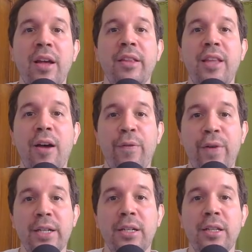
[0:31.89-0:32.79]
the
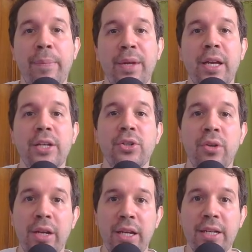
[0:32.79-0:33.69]
faster the
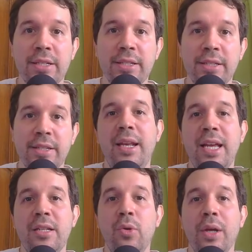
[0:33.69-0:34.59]
application is.
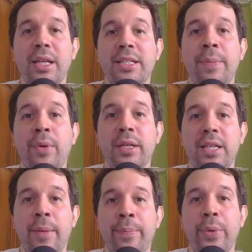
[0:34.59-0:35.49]
Let's look at a simple
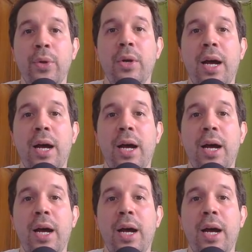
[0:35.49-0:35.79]
example example.